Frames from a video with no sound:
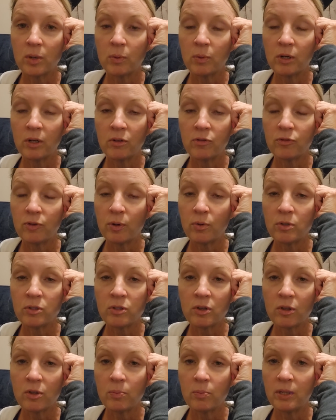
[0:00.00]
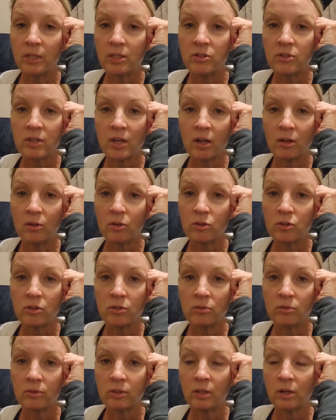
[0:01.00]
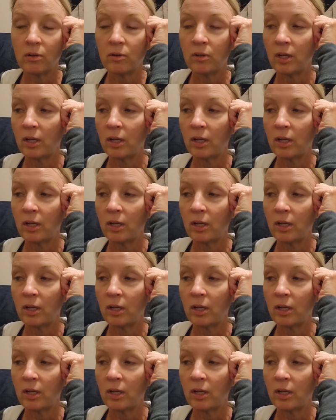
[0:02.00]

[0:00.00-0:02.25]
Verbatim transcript: They were going to focus on the big sellers, and, you know,